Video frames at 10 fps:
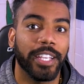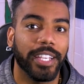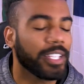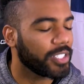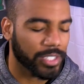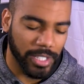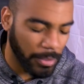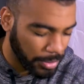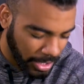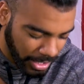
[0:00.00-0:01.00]
hit. It just
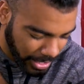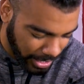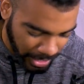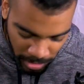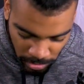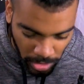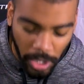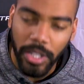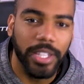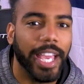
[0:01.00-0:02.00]
completely killed
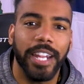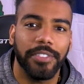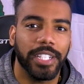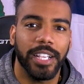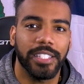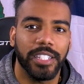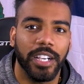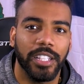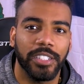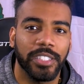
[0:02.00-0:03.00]
all the advertising
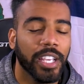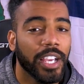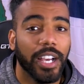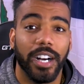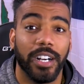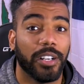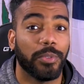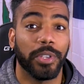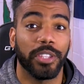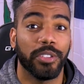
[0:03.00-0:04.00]
dollars
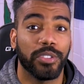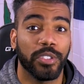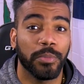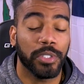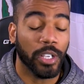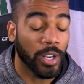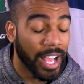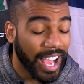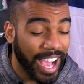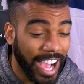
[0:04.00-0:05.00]
with YouTube. So
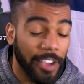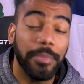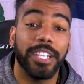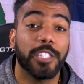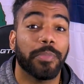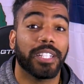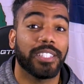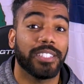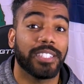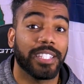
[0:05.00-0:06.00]
I've been
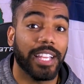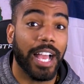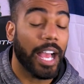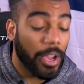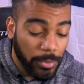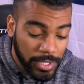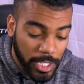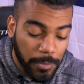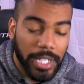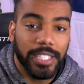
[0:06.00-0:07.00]
expecting to, I was
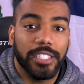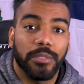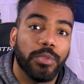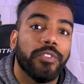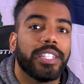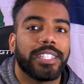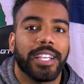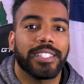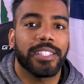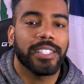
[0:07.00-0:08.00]
expecting to move to
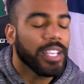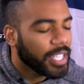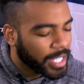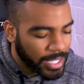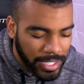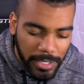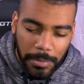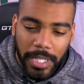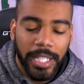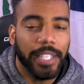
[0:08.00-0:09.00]
Texas, get this
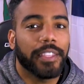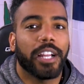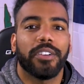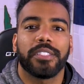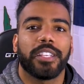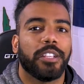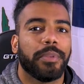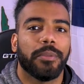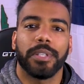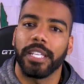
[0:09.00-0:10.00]
money, and then I was going to
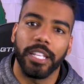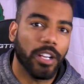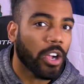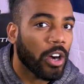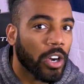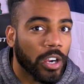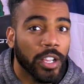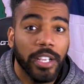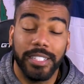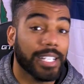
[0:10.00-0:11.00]
be able to get a car,
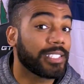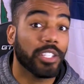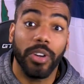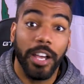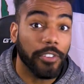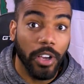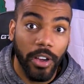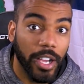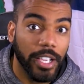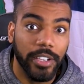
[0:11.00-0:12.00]
because I still don't have a
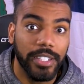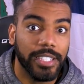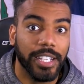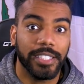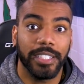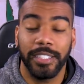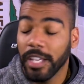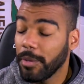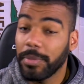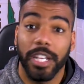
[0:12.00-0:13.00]
car out here in Texas,
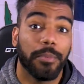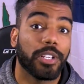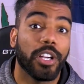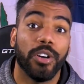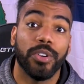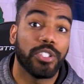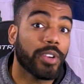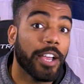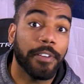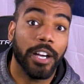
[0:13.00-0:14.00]
being able to go and
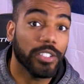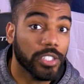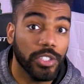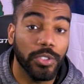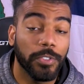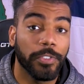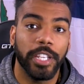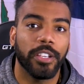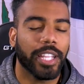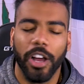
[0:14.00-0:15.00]
drive out to do
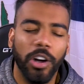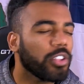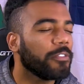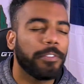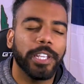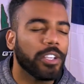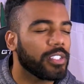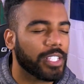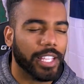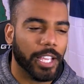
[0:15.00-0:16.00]
video. Like all the
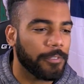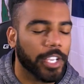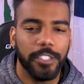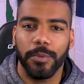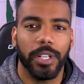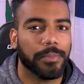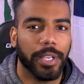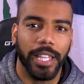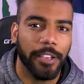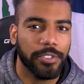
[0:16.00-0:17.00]
videos that, like, if you guys have been watching
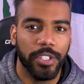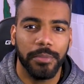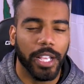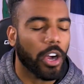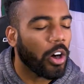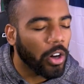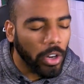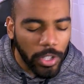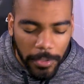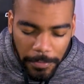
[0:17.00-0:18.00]
my live streams, like
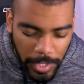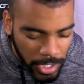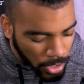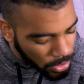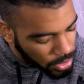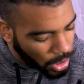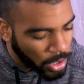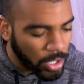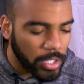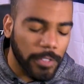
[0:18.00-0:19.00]
all the
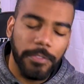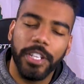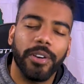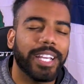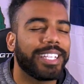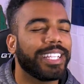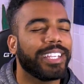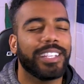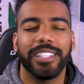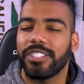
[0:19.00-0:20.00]
video
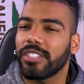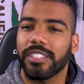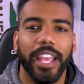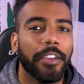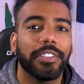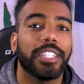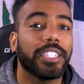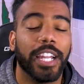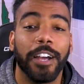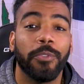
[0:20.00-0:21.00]
ideas, just
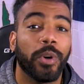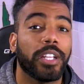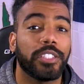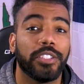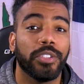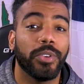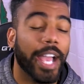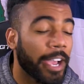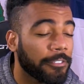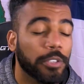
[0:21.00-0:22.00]
everything that I've wanted to do
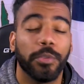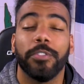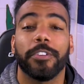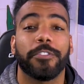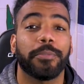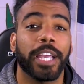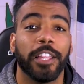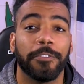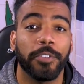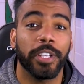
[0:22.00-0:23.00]
after moving from
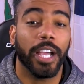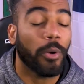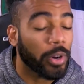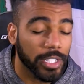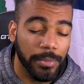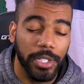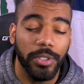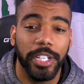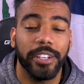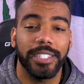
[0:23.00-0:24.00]
California, I wanted to be
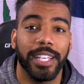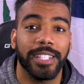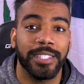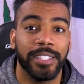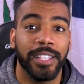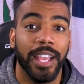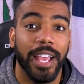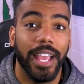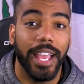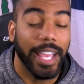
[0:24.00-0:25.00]
doing here in Texas.
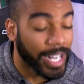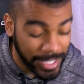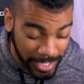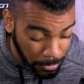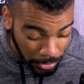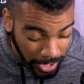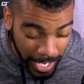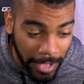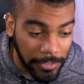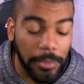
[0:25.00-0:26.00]
And I simply
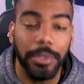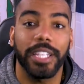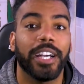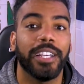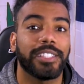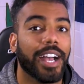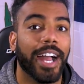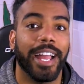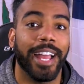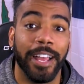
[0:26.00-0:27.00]
haven't, because
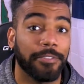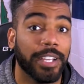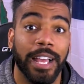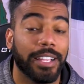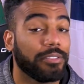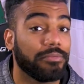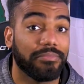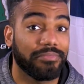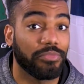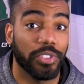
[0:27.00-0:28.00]
I have not
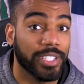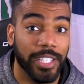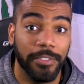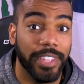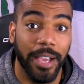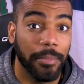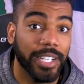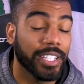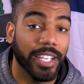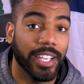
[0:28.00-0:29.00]
received that money